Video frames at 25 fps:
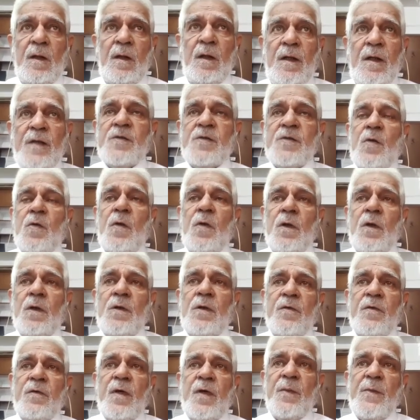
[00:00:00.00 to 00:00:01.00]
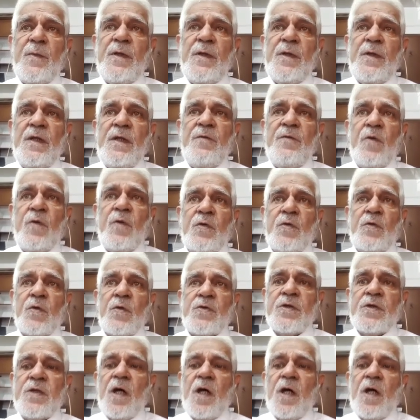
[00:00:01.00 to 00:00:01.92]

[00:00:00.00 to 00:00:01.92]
It's called the remedy for those